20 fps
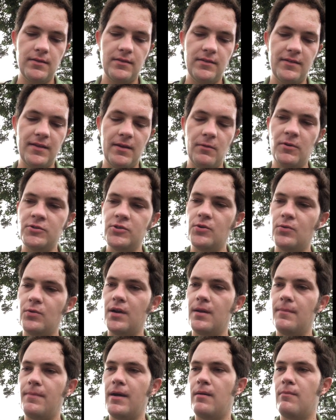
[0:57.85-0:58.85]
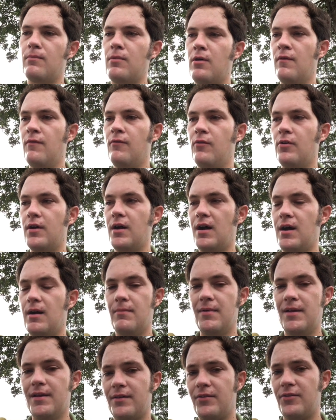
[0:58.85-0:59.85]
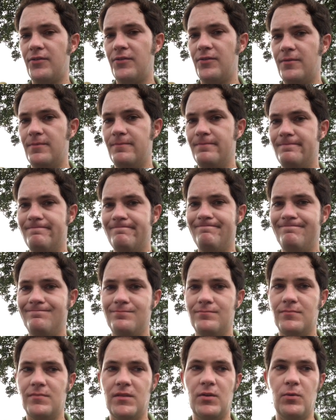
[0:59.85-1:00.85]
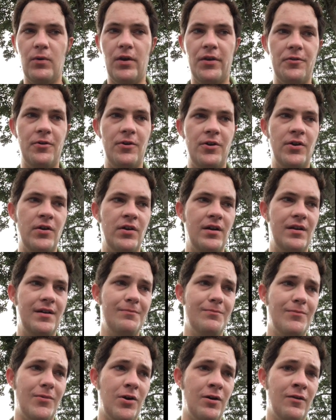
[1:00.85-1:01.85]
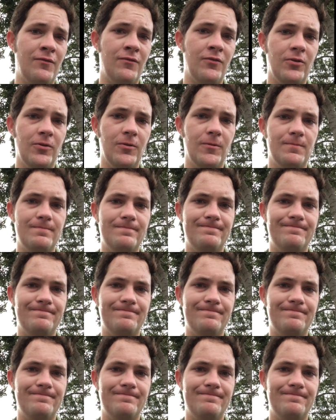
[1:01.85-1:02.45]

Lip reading: say what you want about Marvel Comics, whether you're at Marvel